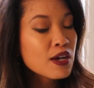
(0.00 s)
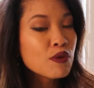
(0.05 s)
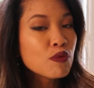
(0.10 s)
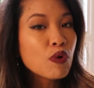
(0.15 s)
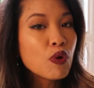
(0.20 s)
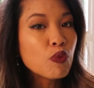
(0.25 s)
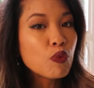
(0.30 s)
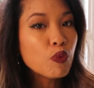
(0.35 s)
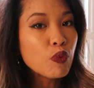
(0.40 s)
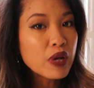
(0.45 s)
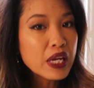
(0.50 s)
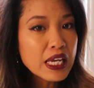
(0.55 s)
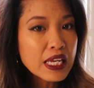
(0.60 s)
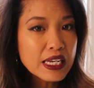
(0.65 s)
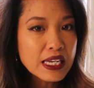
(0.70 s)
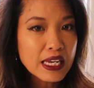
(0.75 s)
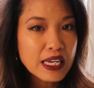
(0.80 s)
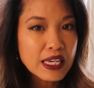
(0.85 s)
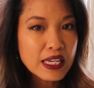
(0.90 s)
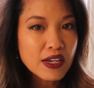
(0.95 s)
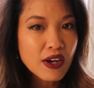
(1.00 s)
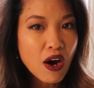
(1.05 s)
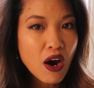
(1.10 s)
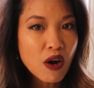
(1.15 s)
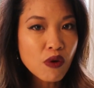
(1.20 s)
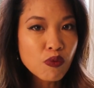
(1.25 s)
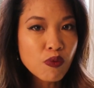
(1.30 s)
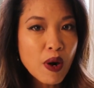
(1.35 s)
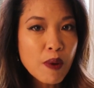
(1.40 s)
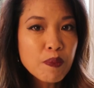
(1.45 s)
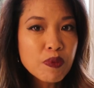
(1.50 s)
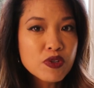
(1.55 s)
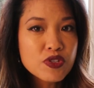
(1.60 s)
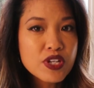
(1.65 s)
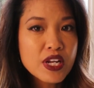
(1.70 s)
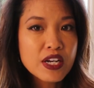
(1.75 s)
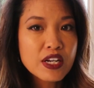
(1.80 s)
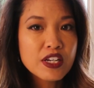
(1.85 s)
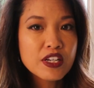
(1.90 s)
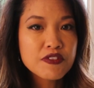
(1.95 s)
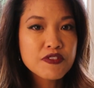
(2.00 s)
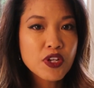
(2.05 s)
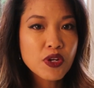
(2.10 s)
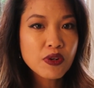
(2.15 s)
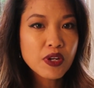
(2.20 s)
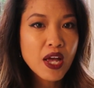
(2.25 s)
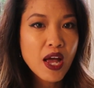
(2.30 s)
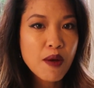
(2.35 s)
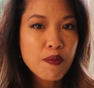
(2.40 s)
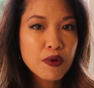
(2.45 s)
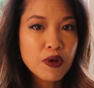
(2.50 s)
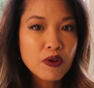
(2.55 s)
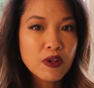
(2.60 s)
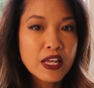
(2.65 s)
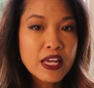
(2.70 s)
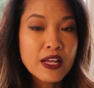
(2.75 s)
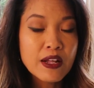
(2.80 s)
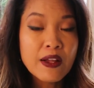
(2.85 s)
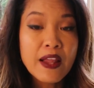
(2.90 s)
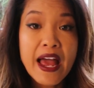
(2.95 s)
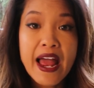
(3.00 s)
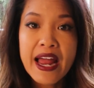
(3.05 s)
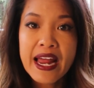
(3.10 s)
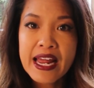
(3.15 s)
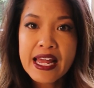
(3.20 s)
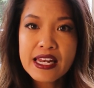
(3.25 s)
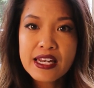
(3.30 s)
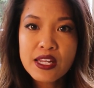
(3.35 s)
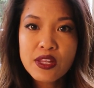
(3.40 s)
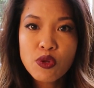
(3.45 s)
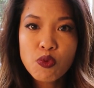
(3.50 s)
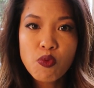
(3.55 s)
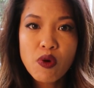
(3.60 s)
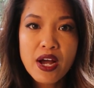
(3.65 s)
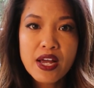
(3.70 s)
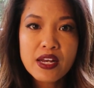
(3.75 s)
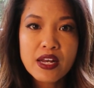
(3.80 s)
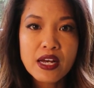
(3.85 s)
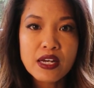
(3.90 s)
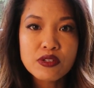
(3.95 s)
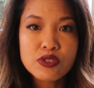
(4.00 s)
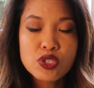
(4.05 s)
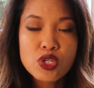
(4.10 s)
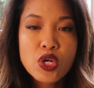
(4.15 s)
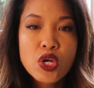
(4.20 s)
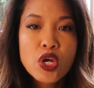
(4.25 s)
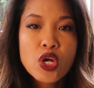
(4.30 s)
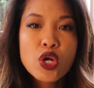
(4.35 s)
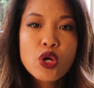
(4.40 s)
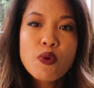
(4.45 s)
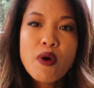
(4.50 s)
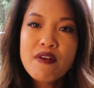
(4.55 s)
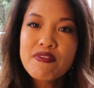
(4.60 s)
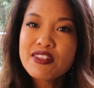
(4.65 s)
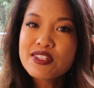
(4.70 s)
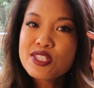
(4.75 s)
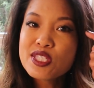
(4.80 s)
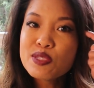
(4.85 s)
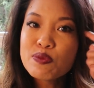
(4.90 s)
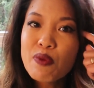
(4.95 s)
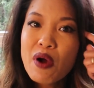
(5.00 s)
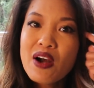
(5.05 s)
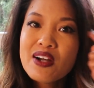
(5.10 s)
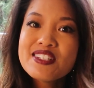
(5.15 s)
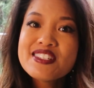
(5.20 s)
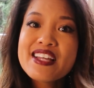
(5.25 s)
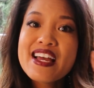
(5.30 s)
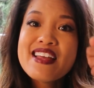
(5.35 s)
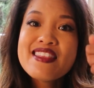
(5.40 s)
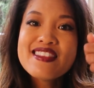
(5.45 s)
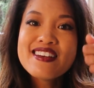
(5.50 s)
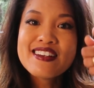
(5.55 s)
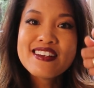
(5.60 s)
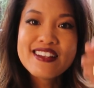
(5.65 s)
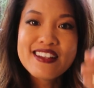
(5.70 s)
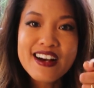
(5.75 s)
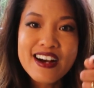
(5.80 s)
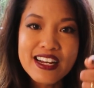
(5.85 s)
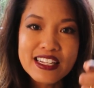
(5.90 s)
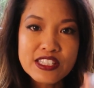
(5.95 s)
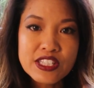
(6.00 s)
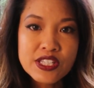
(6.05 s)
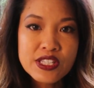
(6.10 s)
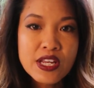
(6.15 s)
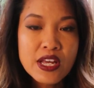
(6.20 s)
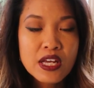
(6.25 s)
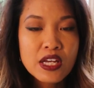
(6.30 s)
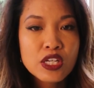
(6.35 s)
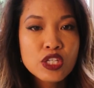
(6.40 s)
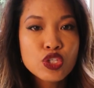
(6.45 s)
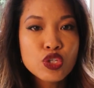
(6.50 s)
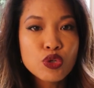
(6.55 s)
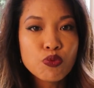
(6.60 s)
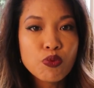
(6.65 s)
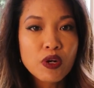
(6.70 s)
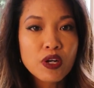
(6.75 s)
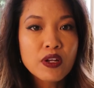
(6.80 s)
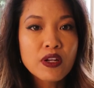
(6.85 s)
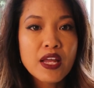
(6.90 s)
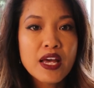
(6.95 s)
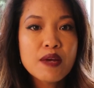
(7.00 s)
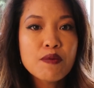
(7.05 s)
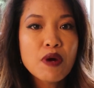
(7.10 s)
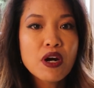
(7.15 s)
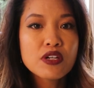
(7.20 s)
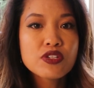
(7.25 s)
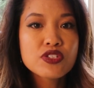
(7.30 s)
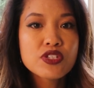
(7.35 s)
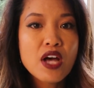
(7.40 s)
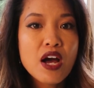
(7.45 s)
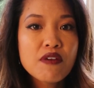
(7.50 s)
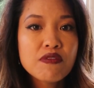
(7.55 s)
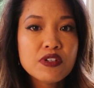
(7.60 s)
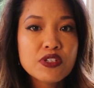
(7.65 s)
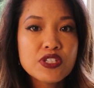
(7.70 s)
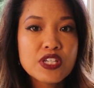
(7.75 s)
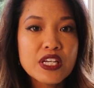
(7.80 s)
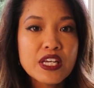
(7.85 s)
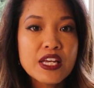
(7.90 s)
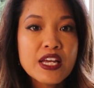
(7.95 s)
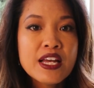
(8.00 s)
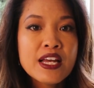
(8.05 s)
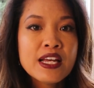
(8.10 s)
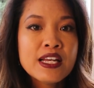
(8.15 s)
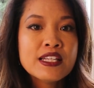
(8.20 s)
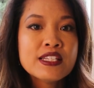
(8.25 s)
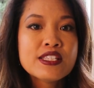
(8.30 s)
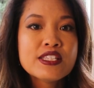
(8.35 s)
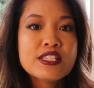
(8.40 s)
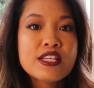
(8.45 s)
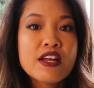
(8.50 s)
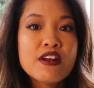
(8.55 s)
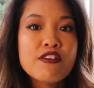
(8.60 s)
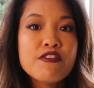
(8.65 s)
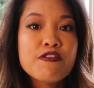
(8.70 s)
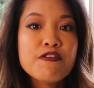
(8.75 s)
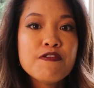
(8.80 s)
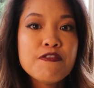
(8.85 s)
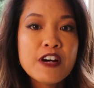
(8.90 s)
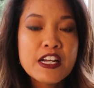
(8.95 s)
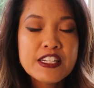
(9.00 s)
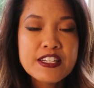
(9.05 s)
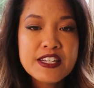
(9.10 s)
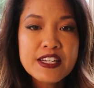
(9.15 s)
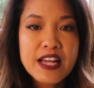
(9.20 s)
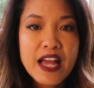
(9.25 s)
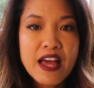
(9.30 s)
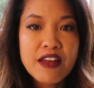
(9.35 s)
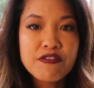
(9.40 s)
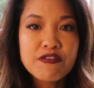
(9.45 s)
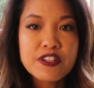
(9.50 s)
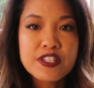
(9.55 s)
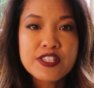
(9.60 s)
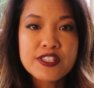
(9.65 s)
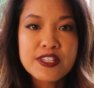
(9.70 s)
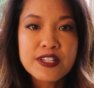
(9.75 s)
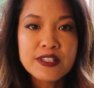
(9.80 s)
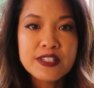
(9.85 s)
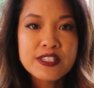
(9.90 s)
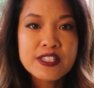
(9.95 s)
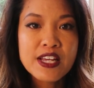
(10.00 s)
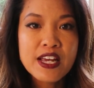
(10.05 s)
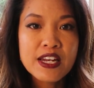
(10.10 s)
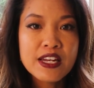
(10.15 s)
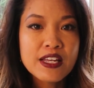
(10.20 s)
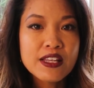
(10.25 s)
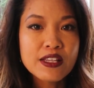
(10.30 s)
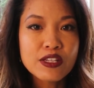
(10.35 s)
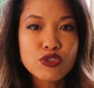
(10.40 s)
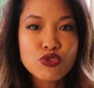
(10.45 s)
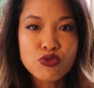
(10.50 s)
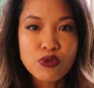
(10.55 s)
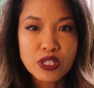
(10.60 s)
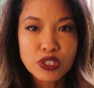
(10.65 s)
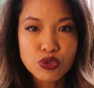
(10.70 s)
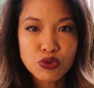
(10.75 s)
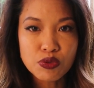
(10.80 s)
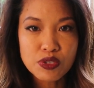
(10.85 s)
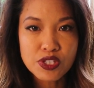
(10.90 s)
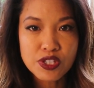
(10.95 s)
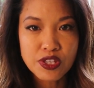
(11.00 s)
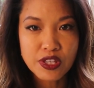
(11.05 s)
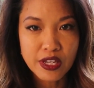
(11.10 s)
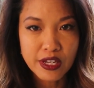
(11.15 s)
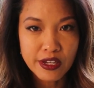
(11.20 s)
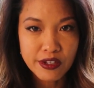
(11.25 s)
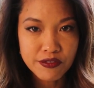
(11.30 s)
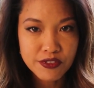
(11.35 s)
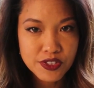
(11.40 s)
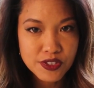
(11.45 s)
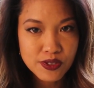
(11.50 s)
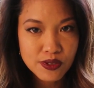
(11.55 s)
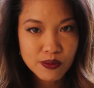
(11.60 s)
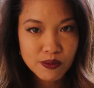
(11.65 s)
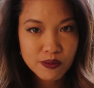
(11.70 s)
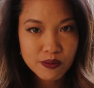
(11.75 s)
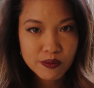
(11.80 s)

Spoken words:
What we need are representatives on Capitol Hill and in the White House who have the smarts and the guts to reclaim our sovereignty instead of funding and facilitating the treacherous thieves.